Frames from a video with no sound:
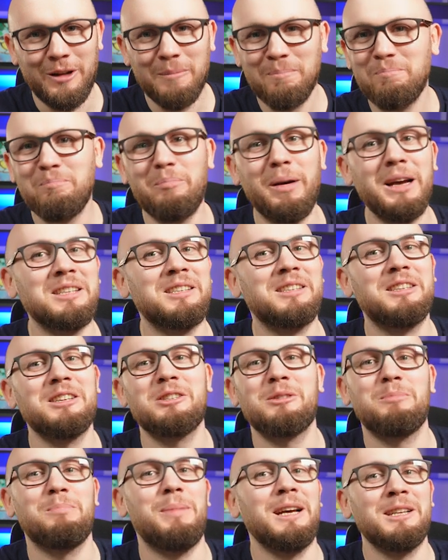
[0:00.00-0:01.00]
Best
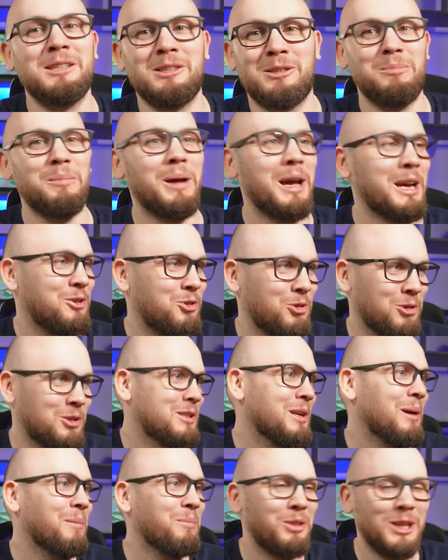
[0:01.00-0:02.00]
is best match or
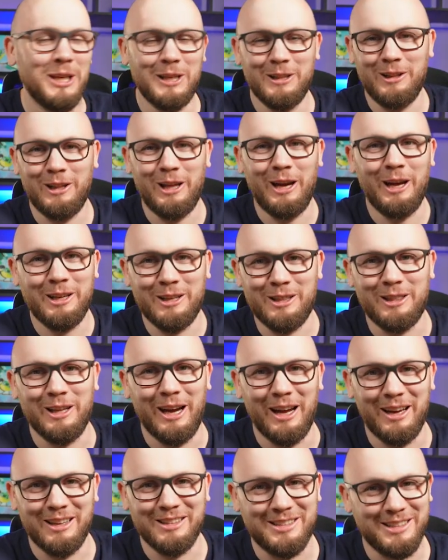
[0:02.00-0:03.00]
something like
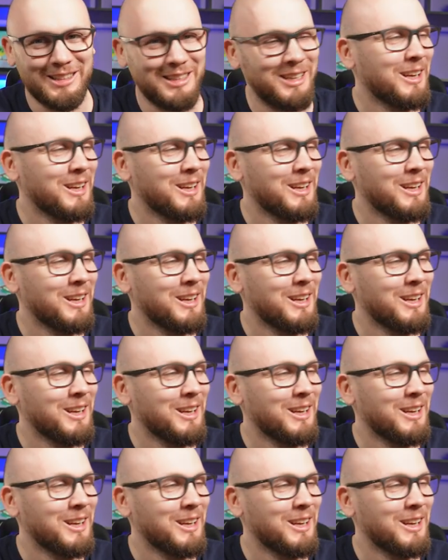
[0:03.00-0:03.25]
that.